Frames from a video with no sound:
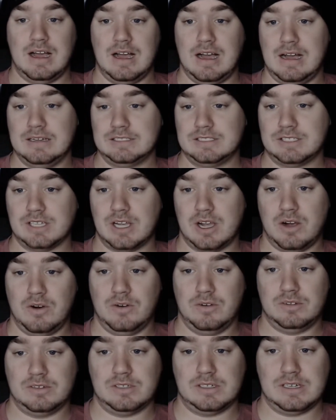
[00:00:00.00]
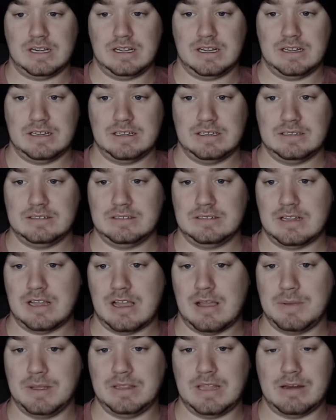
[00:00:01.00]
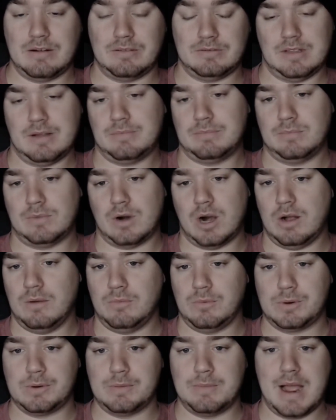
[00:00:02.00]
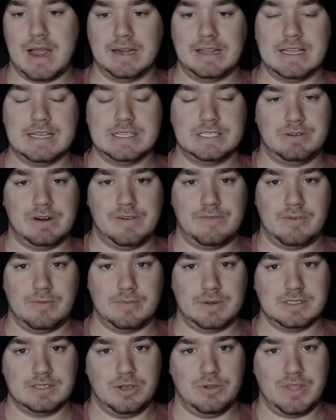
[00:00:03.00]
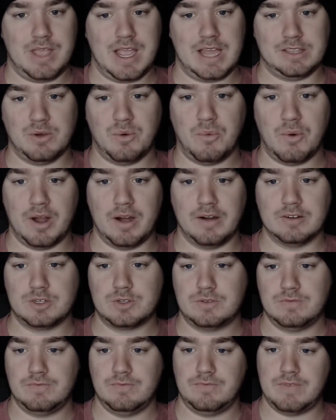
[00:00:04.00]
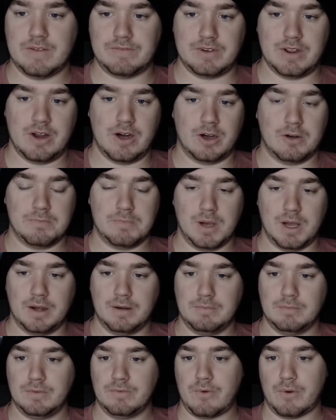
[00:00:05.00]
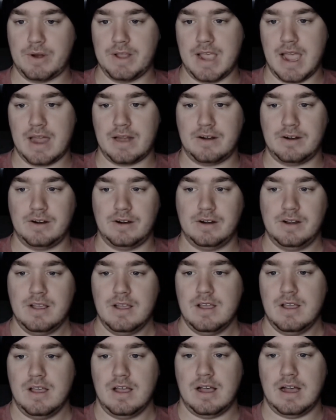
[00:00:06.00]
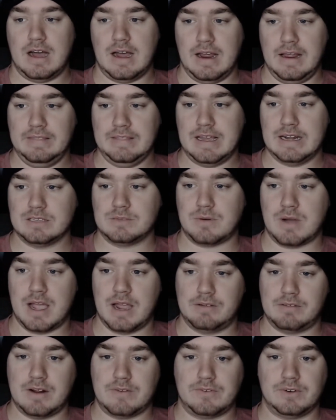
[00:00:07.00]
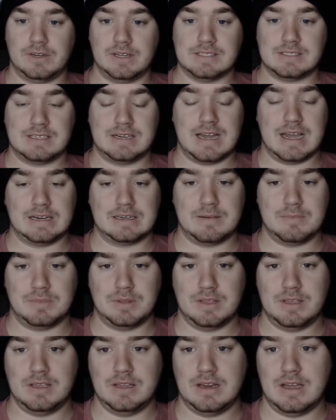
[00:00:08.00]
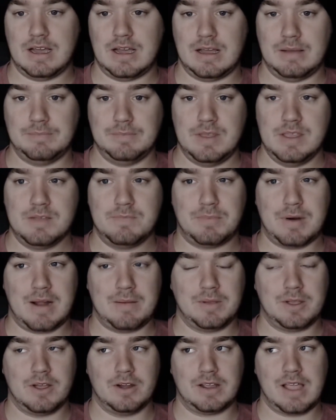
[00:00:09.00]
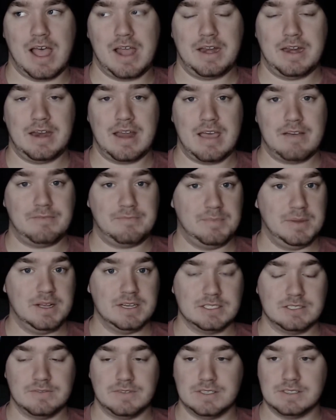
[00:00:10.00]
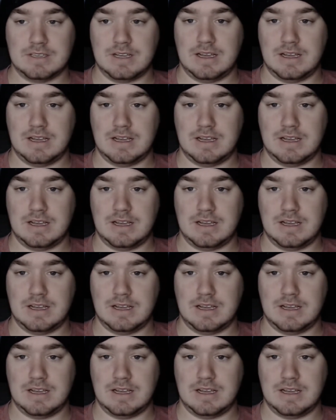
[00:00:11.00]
So, I mean, they all were behind Casey Redfern because he only had the one 50-yard punt before he got hurt, and that is why Redfern gets a non-complete. He probably could have gotten an F because of his